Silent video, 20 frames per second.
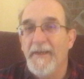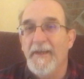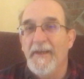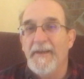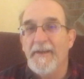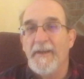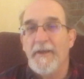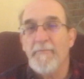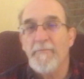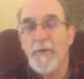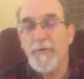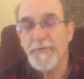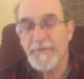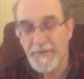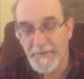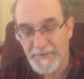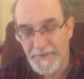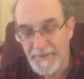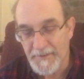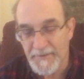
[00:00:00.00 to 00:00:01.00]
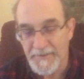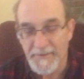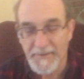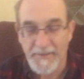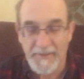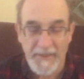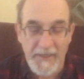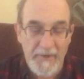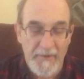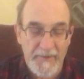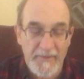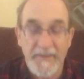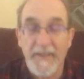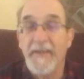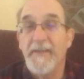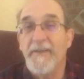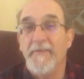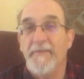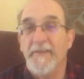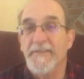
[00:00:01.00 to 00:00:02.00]
Now, Moses is nearing the
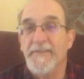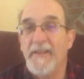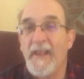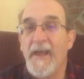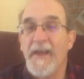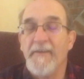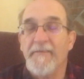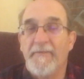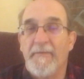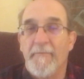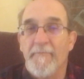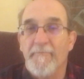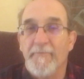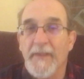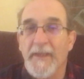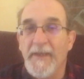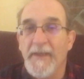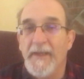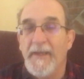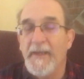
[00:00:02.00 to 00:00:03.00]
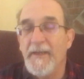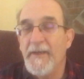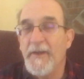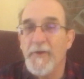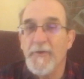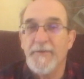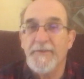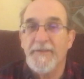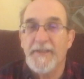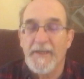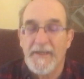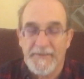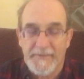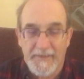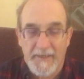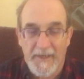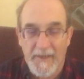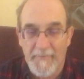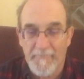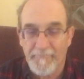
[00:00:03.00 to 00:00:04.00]
end of his life. He knows
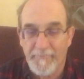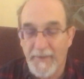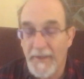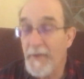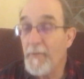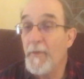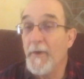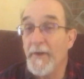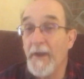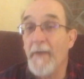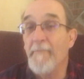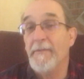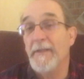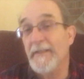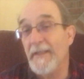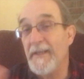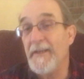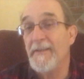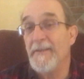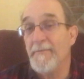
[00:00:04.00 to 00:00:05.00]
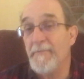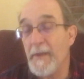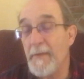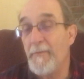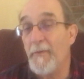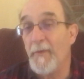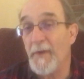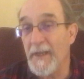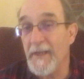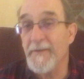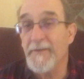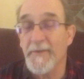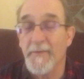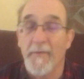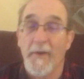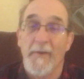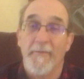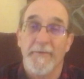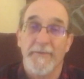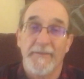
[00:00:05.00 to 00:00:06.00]
that he will not be leading the people into the
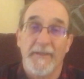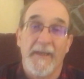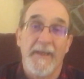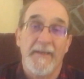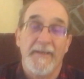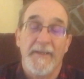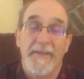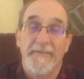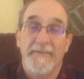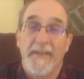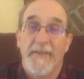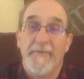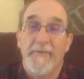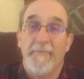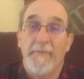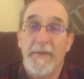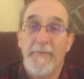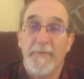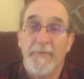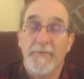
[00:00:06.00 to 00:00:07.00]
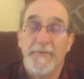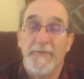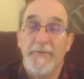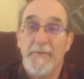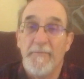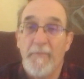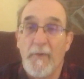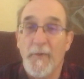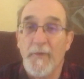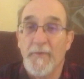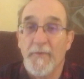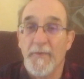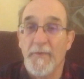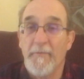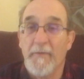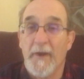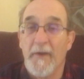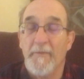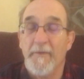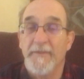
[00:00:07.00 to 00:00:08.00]
promised land. He's led the people to the border of the
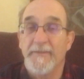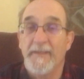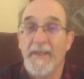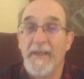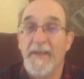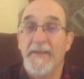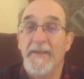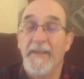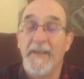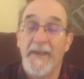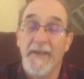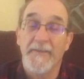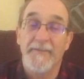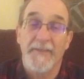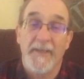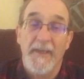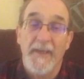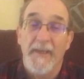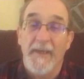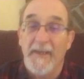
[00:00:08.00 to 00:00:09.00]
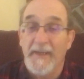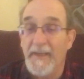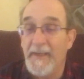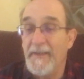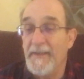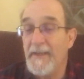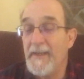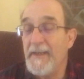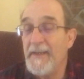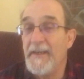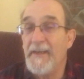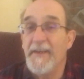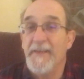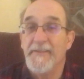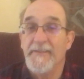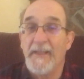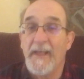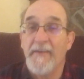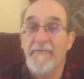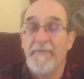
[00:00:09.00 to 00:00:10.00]
promised land. He has indeed in
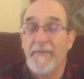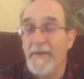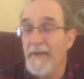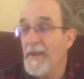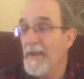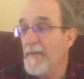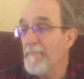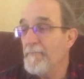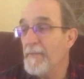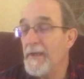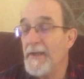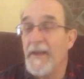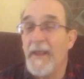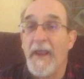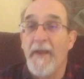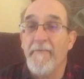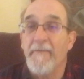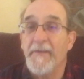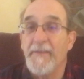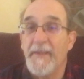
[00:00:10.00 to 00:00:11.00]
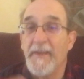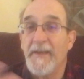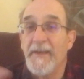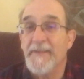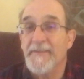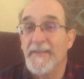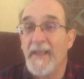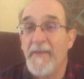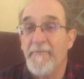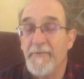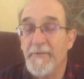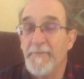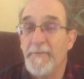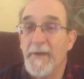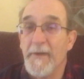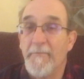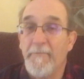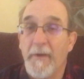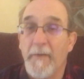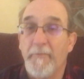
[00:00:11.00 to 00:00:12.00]
his life been, everything in his life has
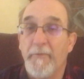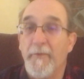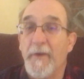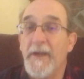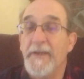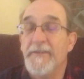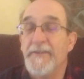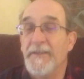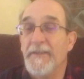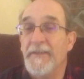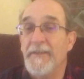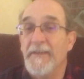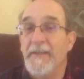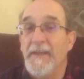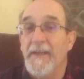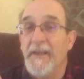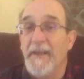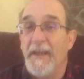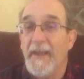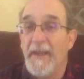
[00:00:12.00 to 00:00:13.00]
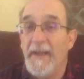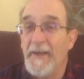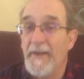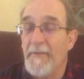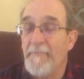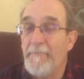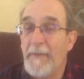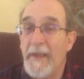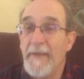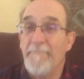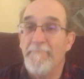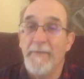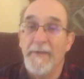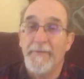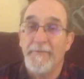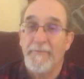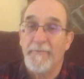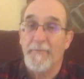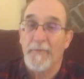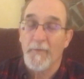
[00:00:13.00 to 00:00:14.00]
been a preparation and a
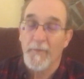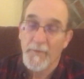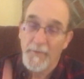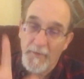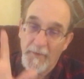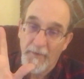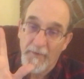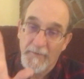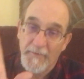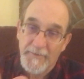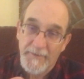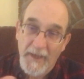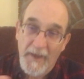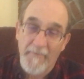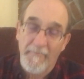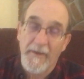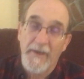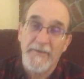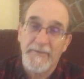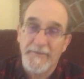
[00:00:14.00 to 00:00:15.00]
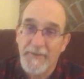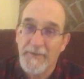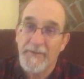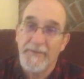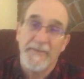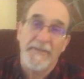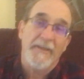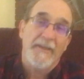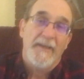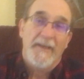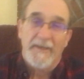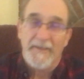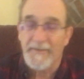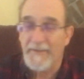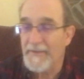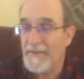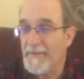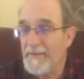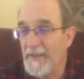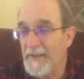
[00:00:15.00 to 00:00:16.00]
pavement for the salvation
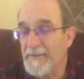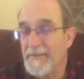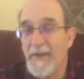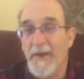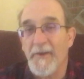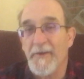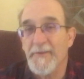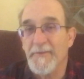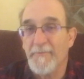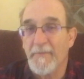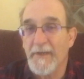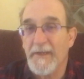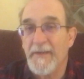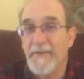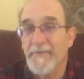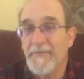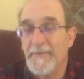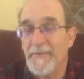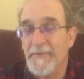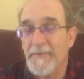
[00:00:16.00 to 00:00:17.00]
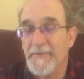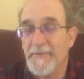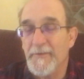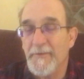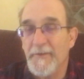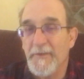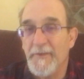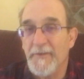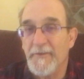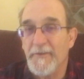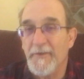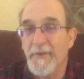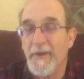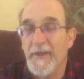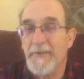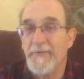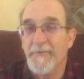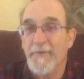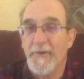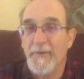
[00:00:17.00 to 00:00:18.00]
that God is bringing to
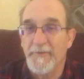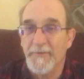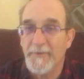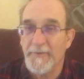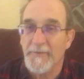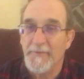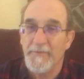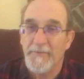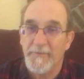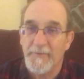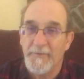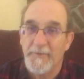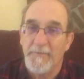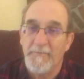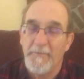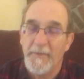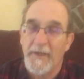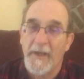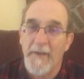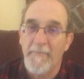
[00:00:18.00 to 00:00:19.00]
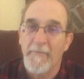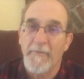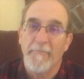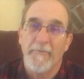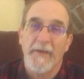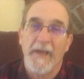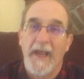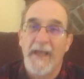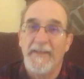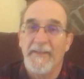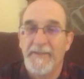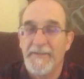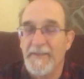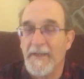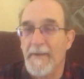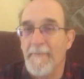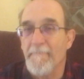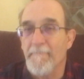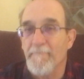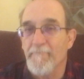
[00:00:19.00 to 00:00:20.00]
Israel to become a
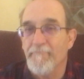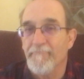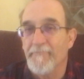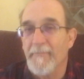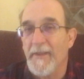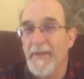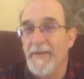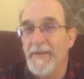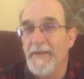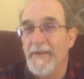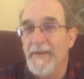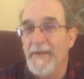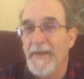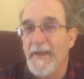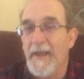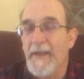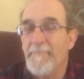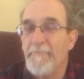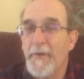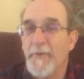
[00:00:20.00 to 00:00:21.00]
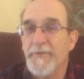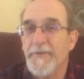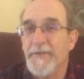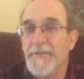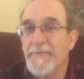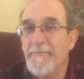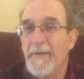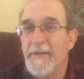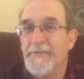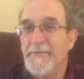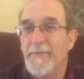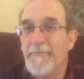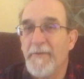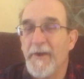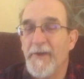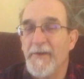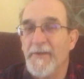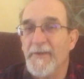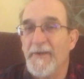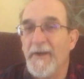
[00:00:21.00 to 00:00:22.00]
reality. And Moses makes a
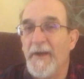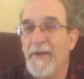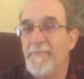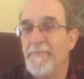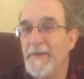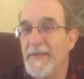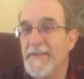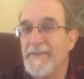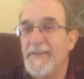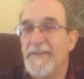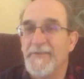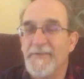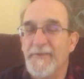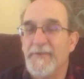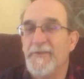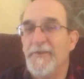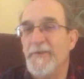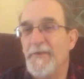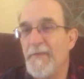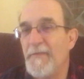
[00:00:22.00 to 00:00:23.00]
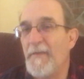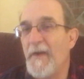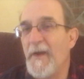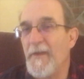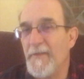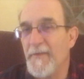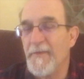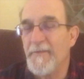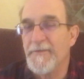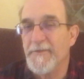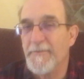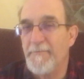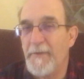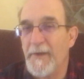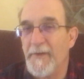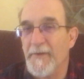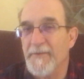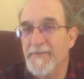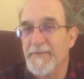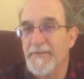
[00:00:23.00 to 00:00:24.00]
prayer to God, but he says, "To the Father of
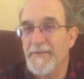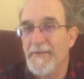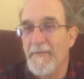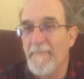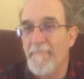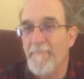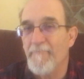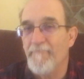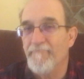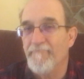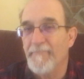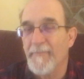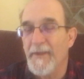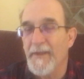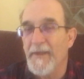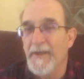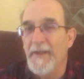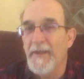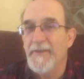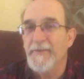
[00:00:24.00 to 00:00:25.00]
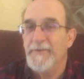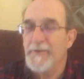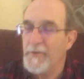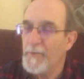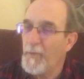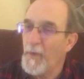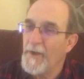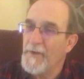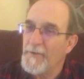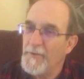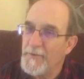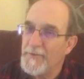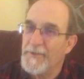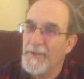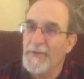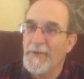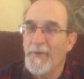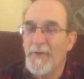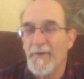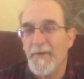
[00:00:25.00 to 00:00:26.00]
spirits, to the one who is
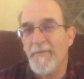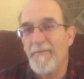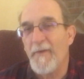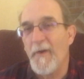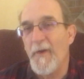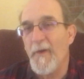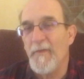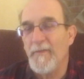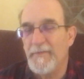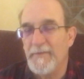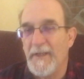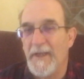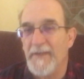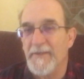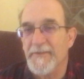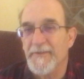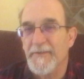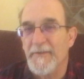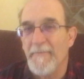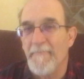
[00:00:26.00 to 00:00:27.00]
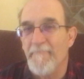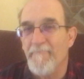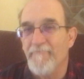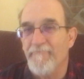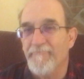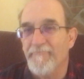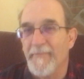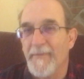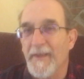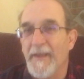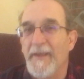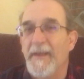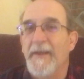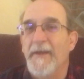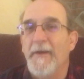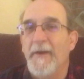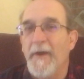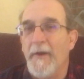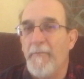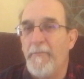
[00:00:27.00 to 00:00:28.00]
the Lord of all flesh,
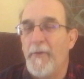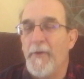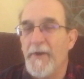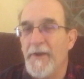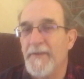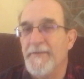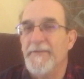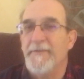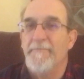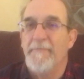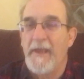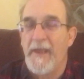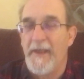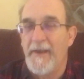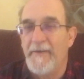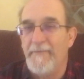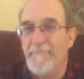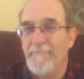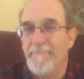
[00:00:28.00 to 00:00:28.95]
appoint us a man."